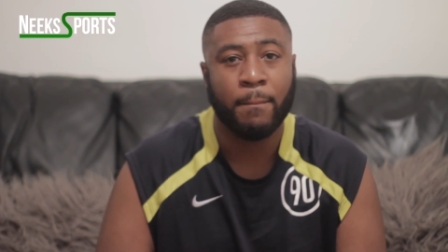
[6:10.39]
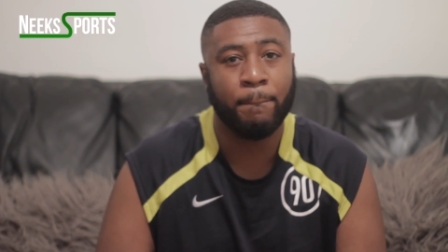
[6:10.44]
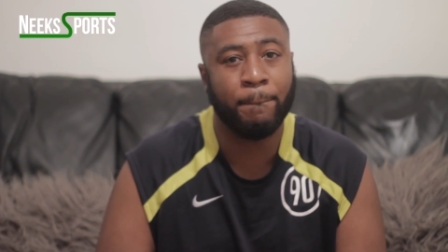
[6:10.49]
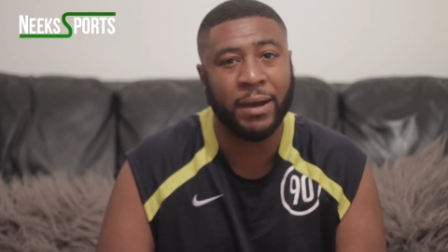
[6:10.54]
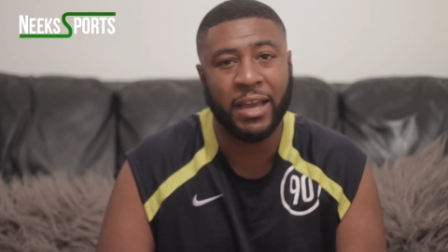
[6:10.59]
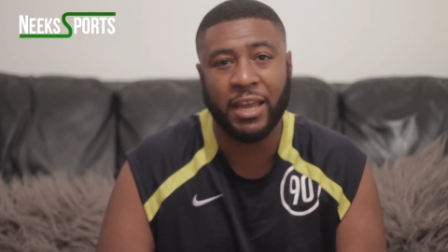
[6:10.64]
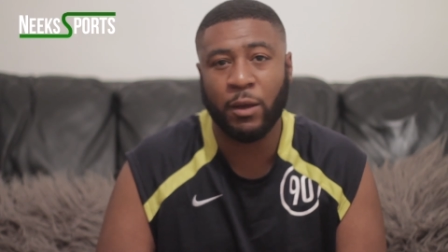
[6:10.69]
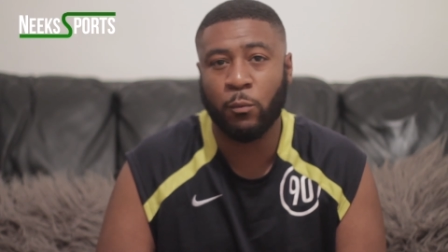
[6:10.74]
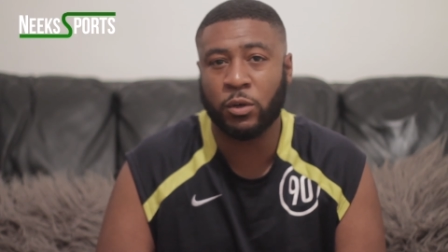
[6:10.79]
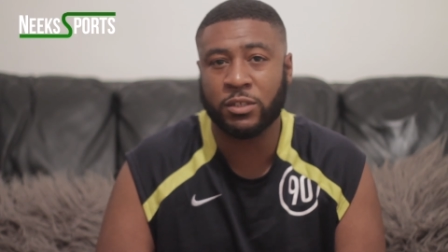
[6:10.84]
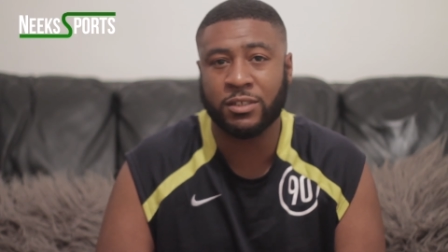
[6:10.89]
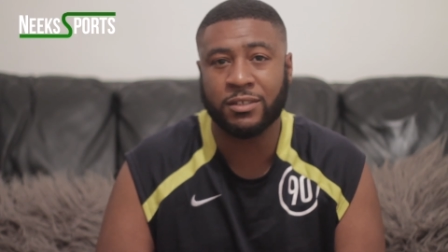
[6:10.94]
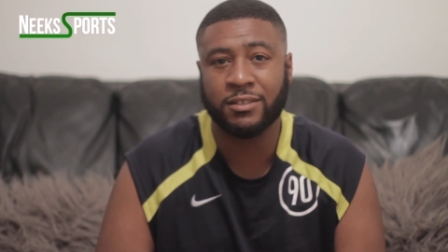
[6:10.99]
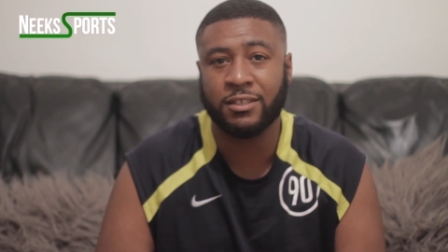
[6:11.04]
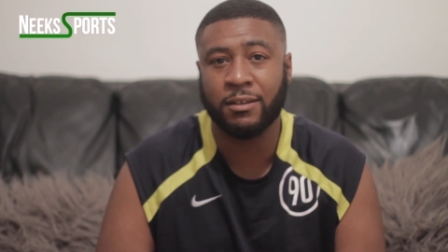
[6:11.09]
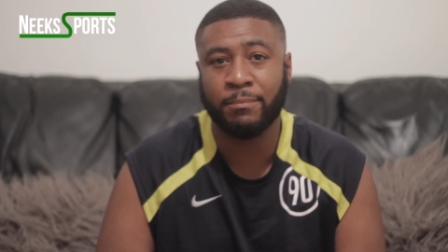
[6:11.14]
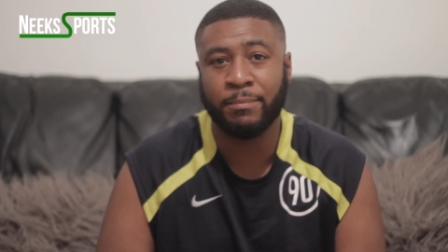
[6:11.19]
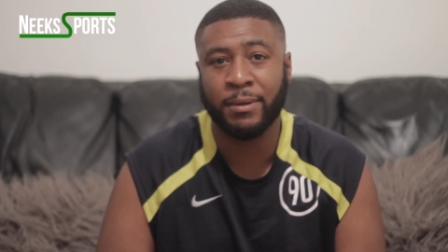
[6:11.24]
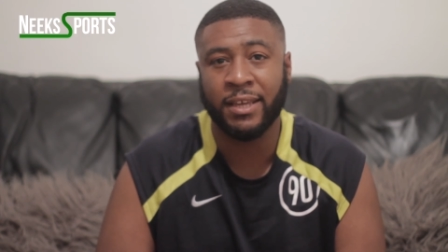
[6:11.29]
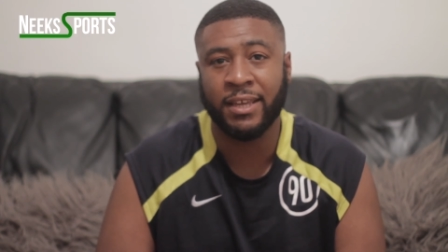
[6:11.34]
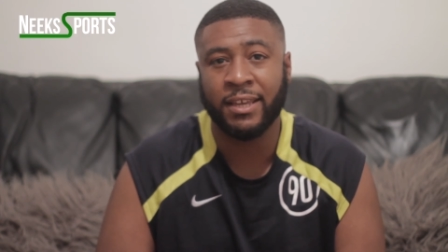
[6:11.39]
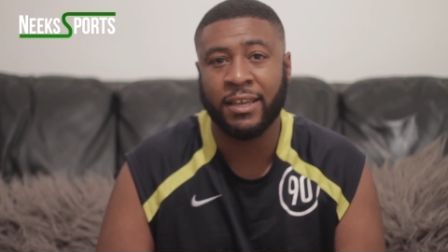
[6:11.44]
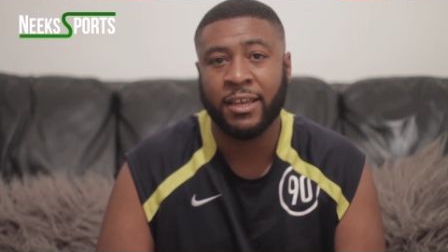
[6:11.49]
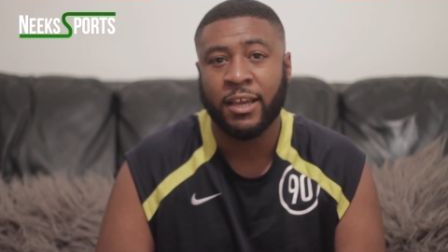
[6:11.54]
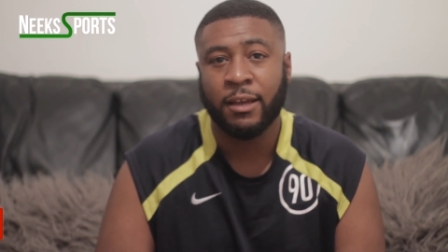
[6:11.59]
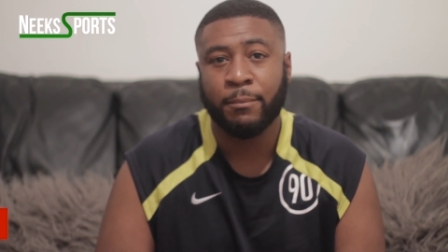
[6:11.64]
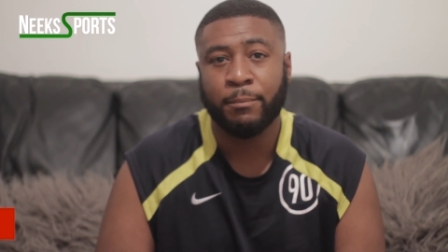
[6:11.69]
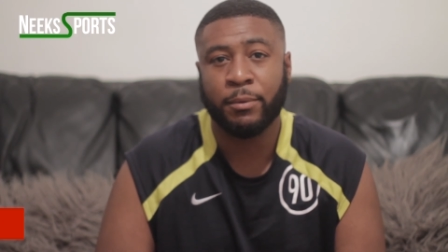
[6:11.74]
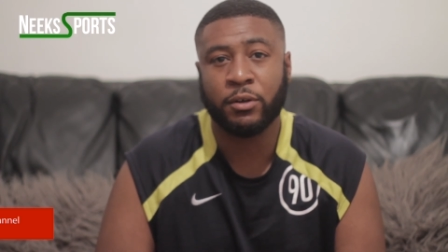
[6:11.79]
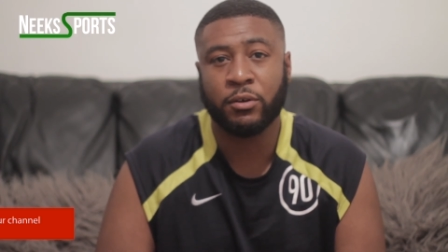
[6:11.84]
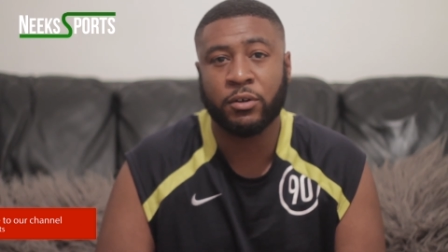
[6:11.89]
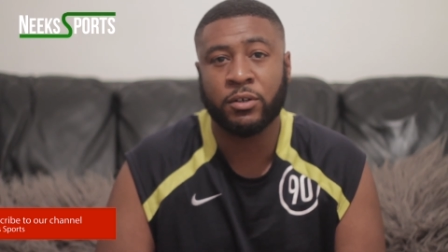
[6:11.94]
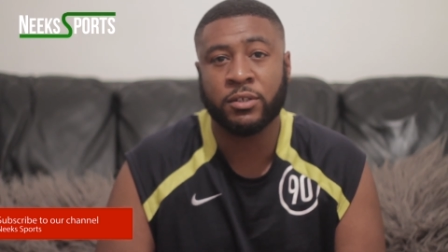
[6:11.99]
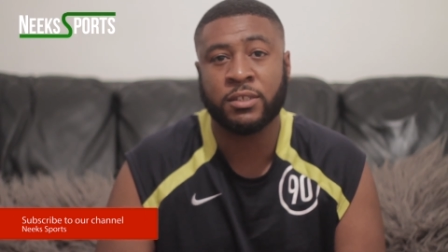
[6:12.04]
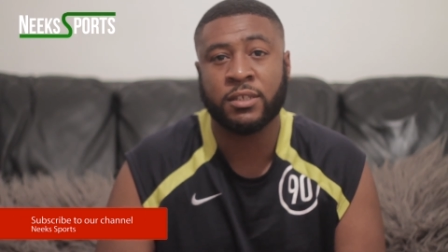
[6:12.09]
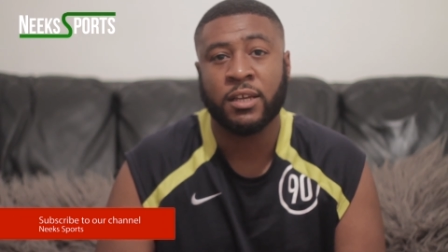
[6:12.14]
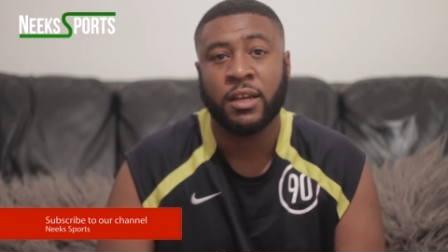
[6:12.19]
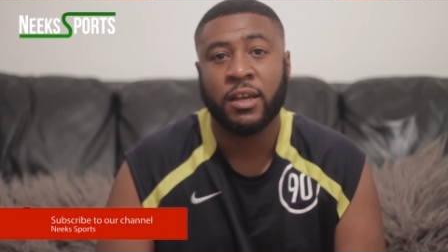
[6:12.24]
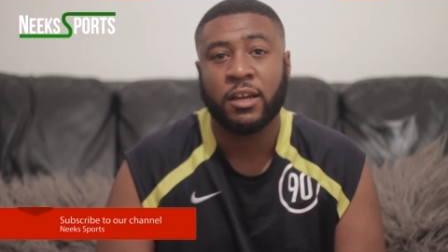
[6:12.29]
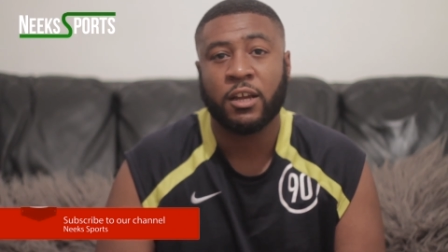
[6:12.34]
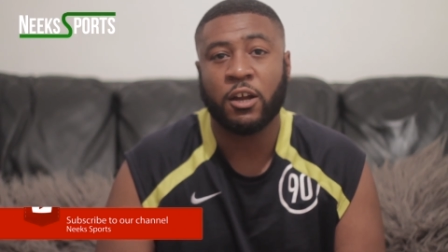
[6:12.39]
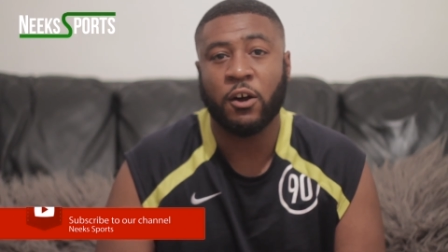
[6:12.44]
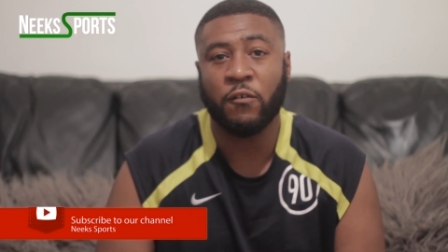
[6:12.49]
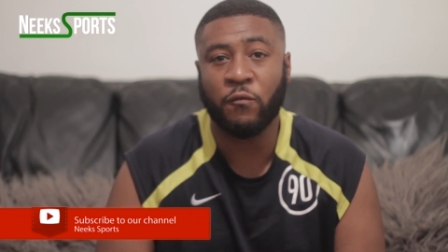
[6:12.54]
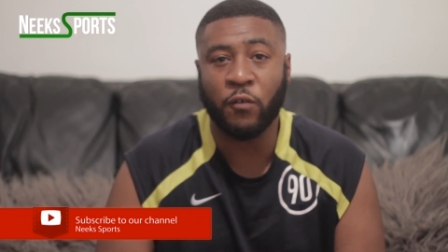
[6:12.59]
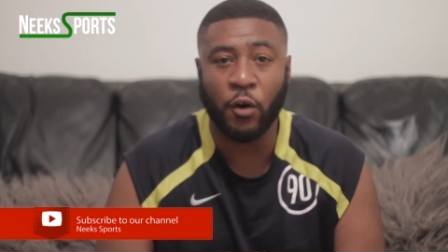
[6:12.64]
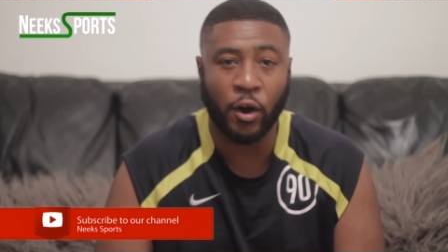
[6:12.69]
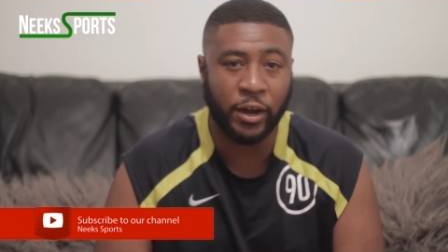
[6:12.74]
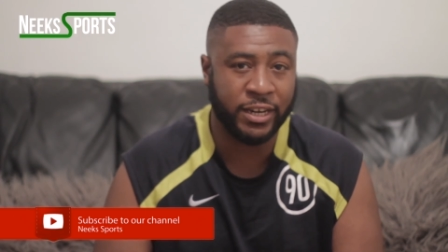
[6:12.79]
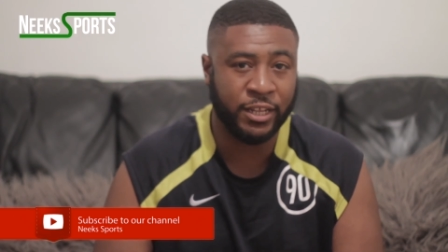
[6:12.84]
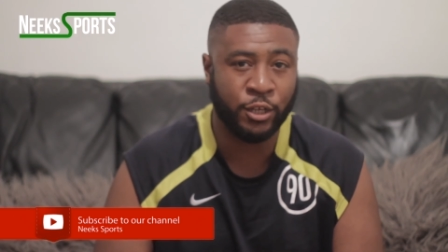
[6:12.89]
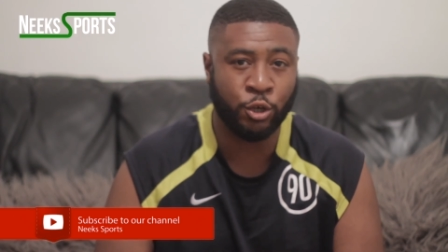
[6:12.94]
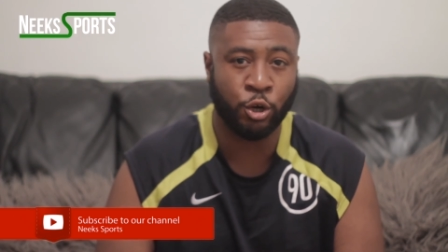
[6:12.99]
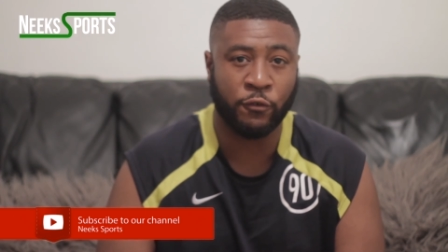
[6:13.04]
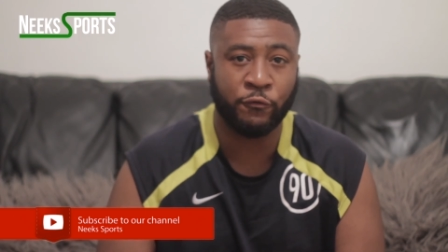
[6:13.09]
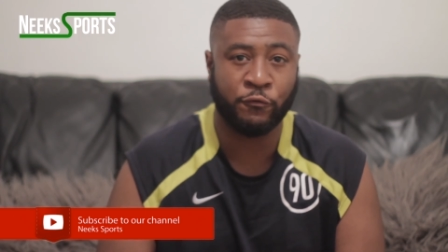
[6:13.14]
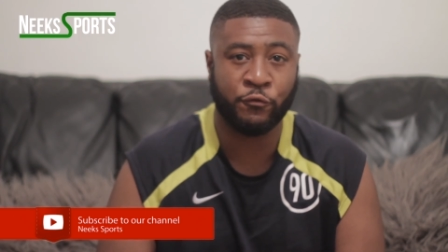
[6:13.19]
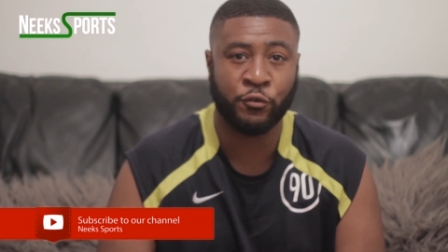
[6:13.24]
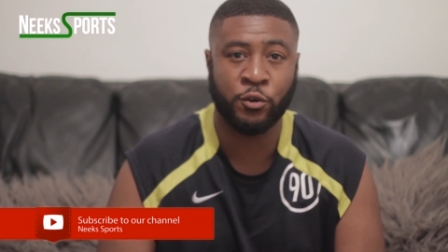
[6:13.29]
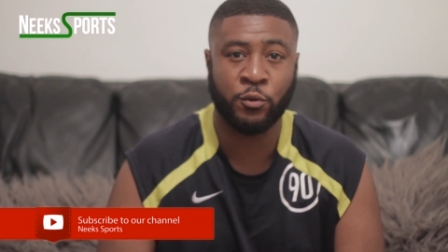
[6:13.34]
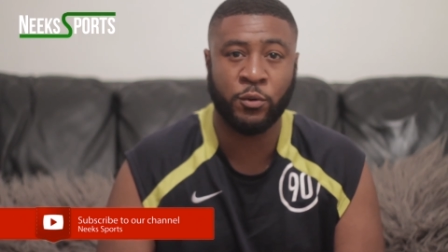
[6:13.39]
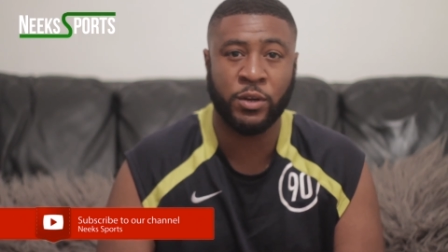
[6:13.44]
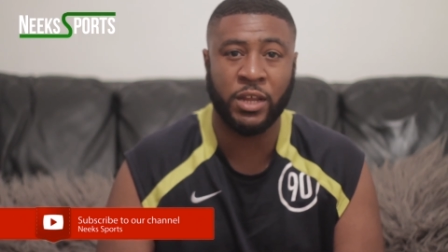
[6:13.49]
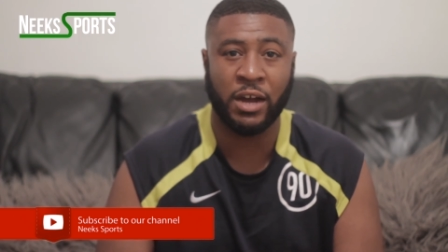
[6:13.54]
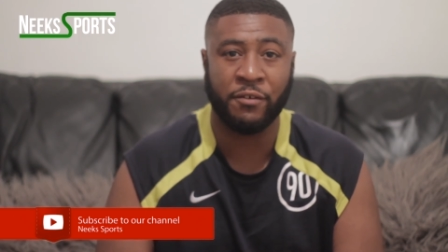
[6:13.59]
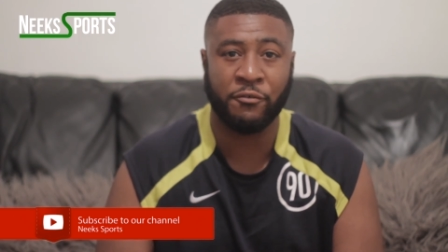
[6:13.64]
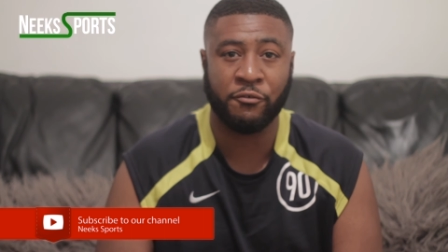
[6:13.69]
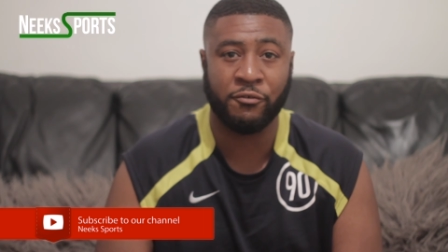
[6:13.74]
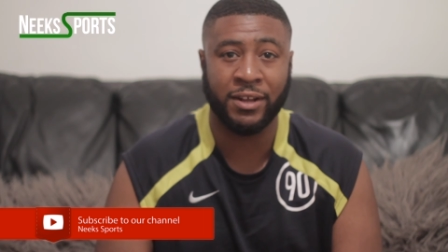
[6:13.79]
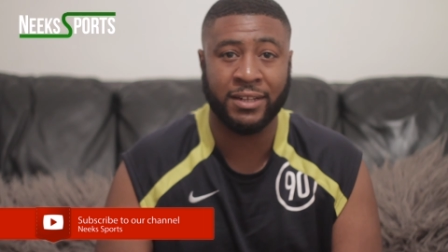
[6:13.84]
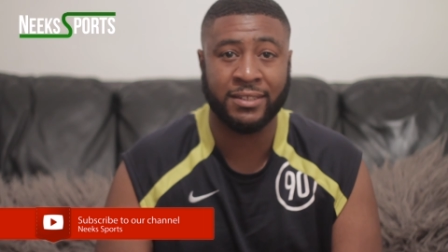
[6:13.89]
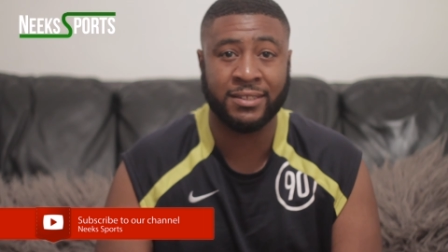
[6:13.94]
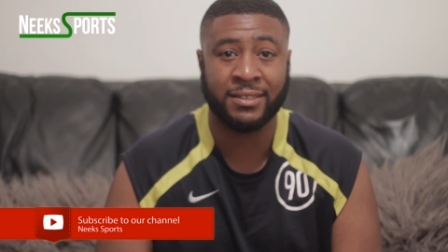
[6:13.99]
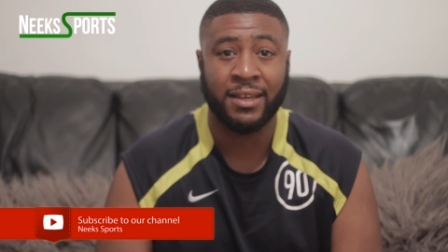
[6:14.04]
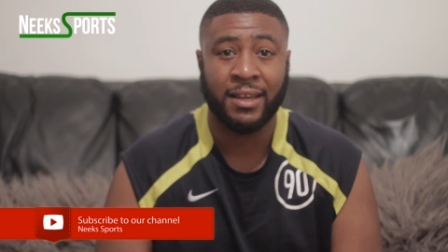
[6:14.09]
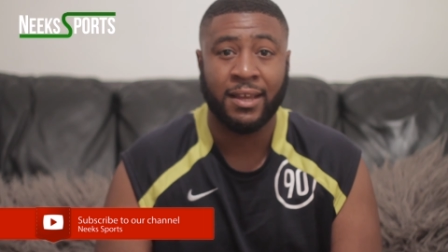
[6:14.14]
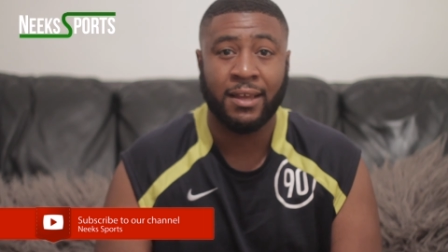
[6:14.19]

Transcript: But it wasn't to be because Cavani got through the other end.